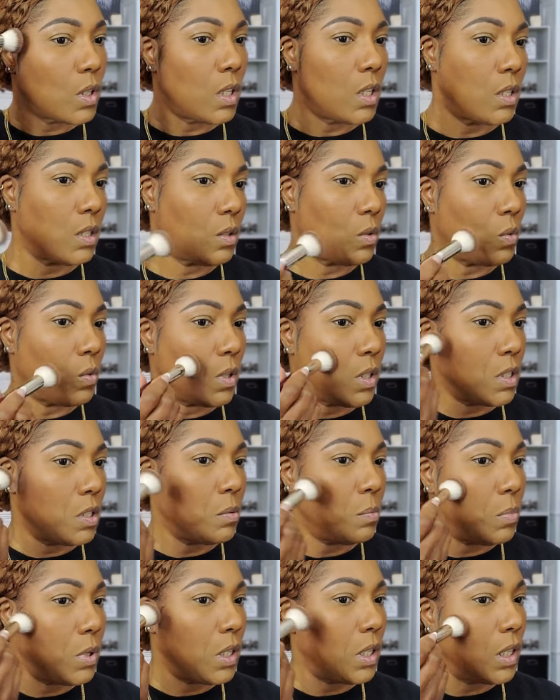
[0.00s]
is going
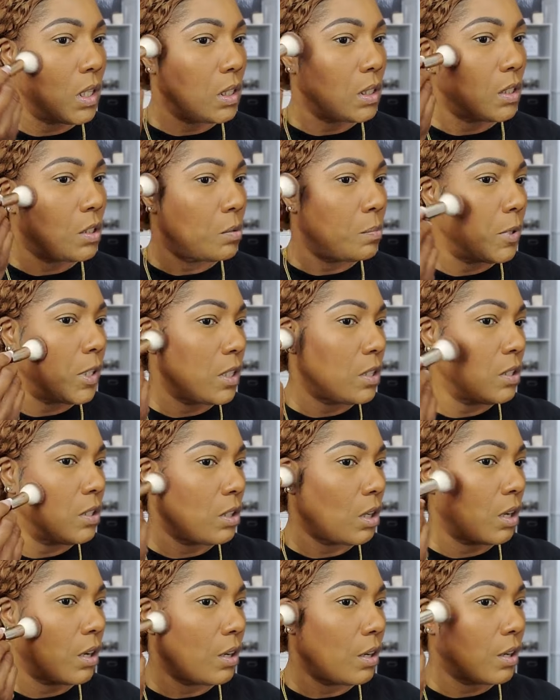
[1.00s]
to be a little bit
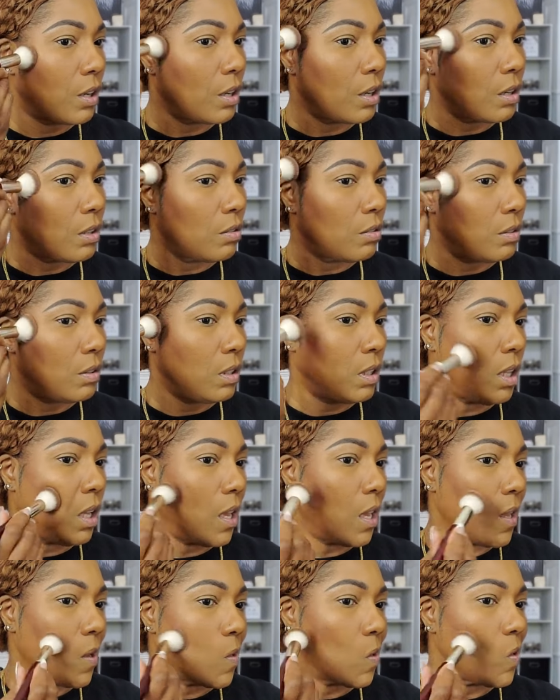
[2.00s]
darker.
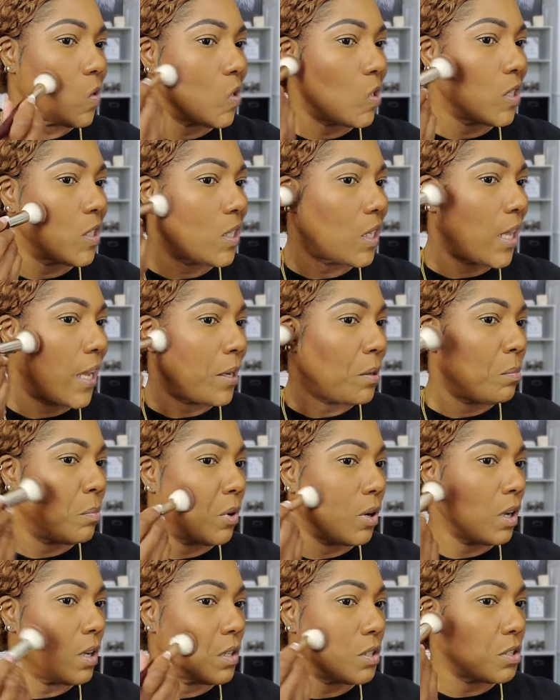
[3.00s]
Yeah, it's like
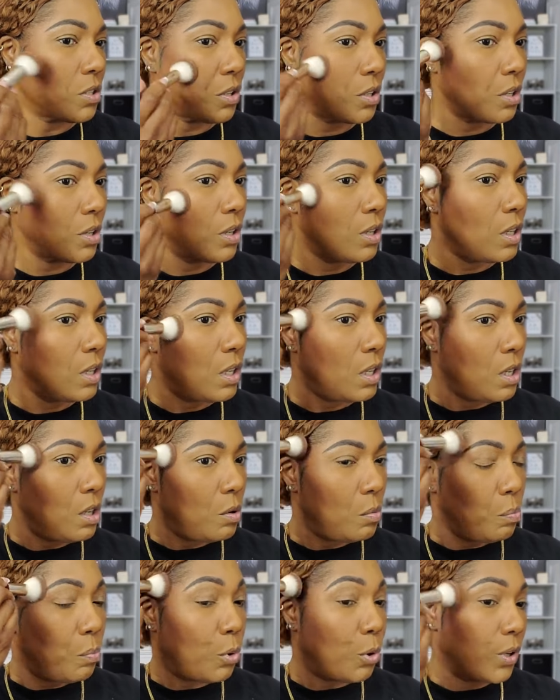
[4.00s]
bronzer
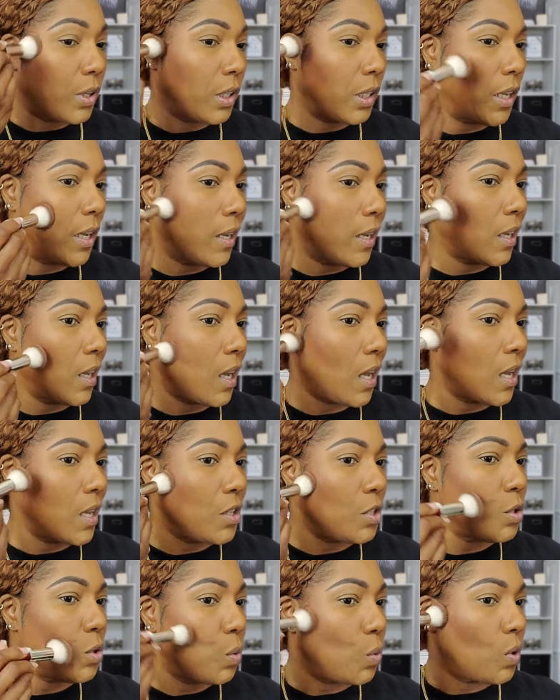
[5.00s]
borderline
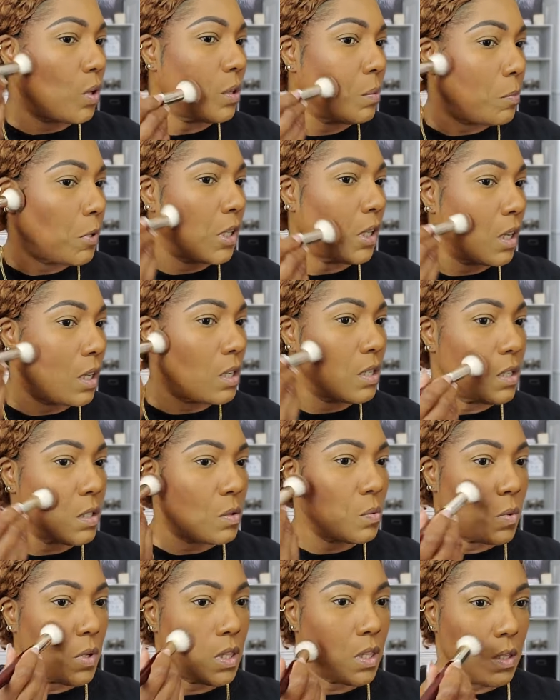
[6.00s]
contour, to be
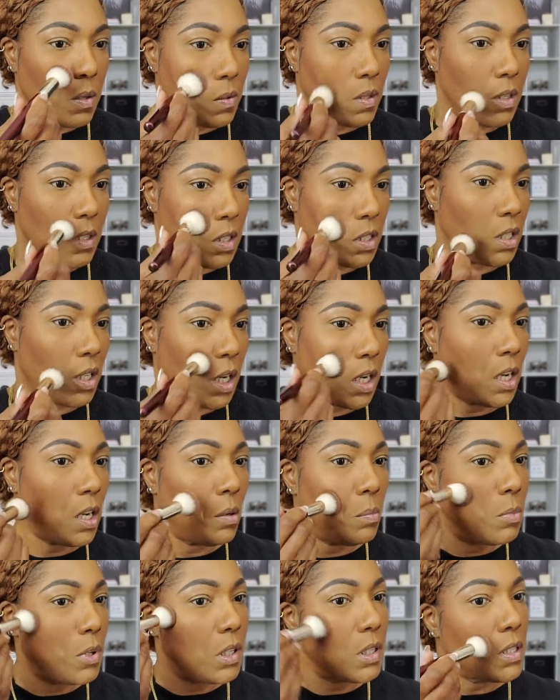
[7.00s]
honest with you, this
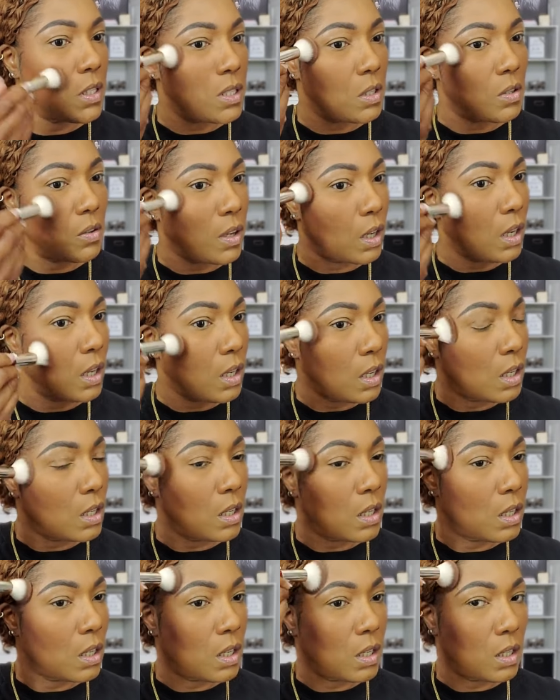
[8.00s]
shade, but it's okay
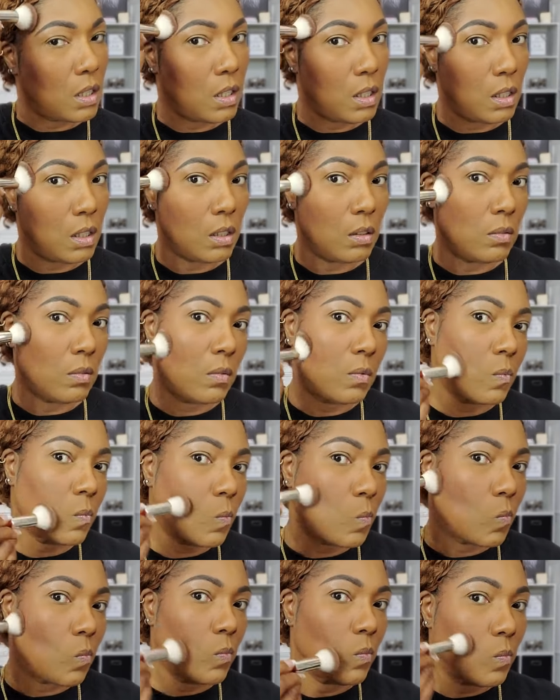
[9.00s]
you know,
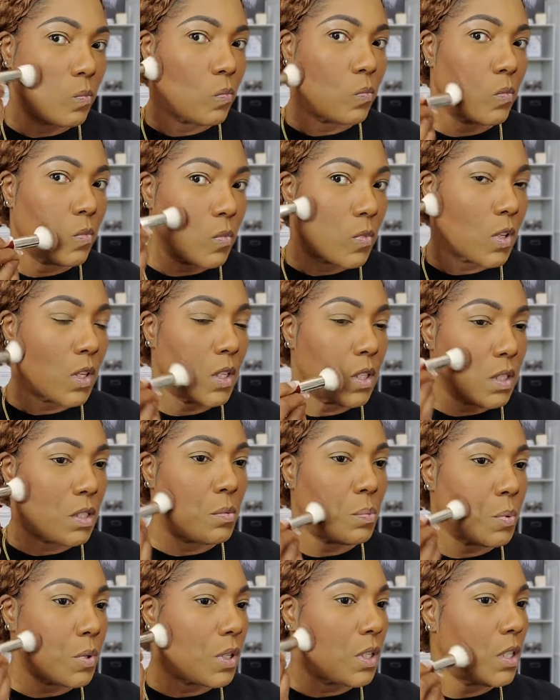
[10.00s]
because
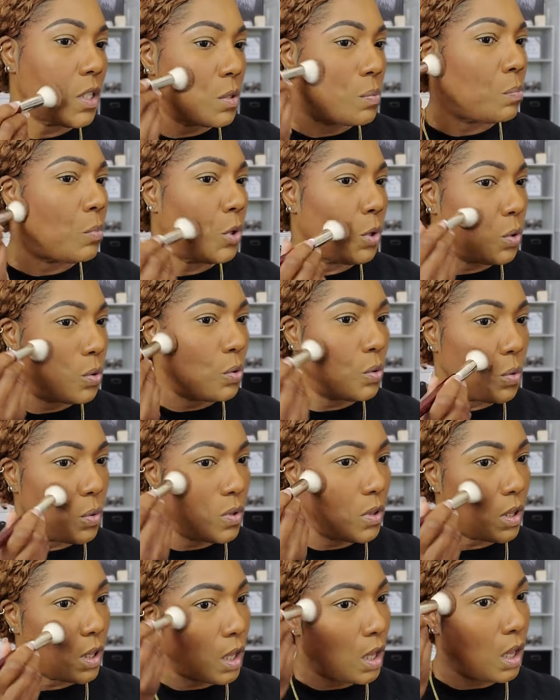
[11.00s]
it's pretty
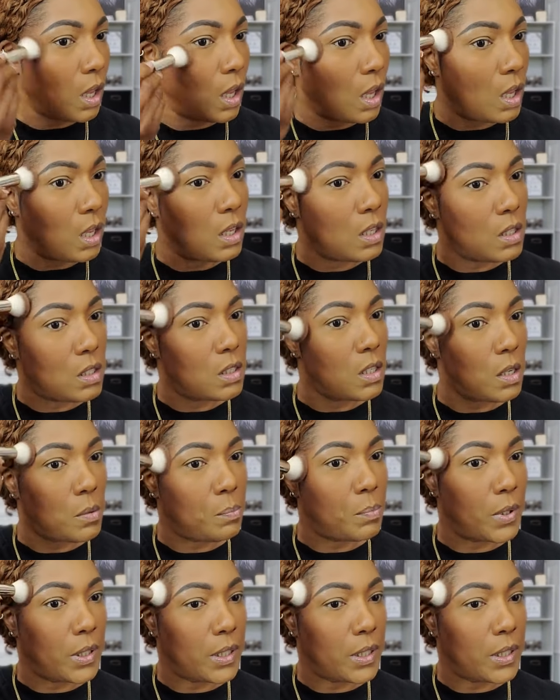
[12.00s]
smooth and it